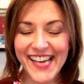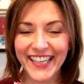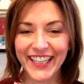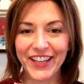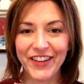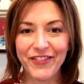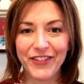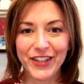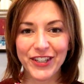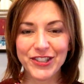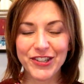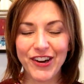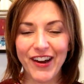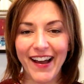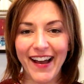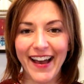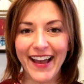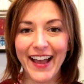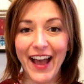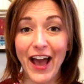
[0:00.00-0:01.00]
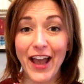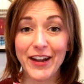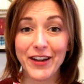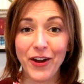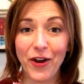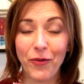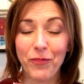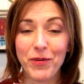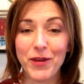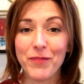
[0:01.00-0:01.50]
Give it a try. I
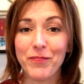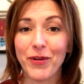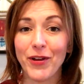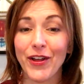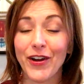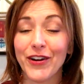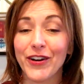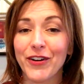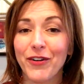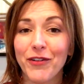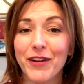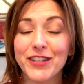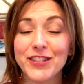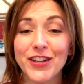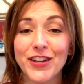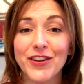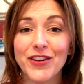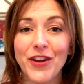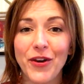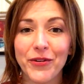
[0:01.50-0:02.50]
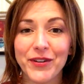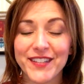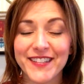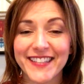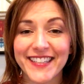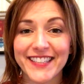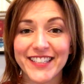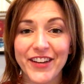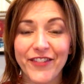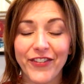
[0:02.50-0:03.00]
know people are going to notice
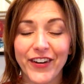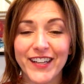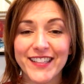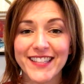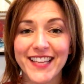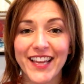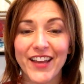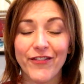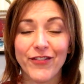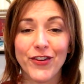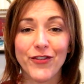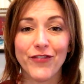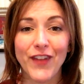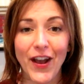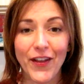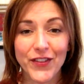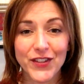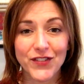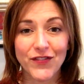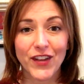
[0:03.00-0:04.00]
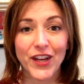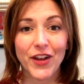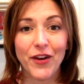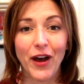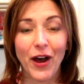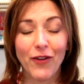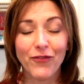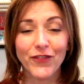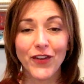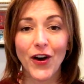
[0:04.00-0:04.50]
the difference. If you found this video
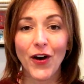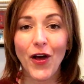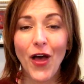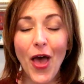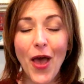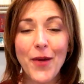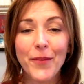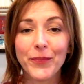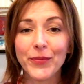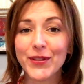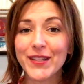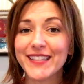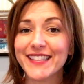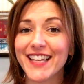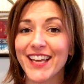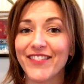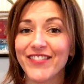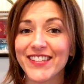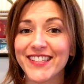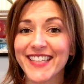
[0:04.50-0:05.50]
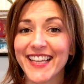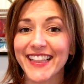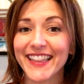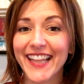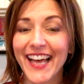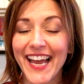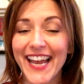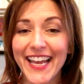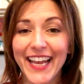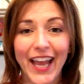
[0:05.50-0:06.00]
helpful, please give us a
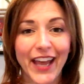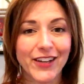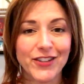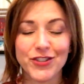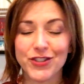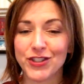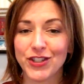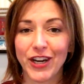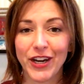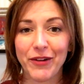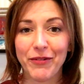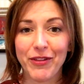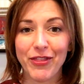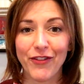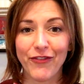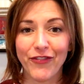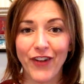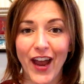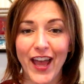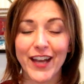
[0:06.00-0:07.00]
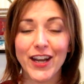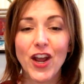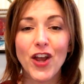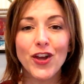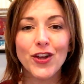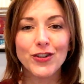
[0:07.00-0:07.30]
like and share it with a friend.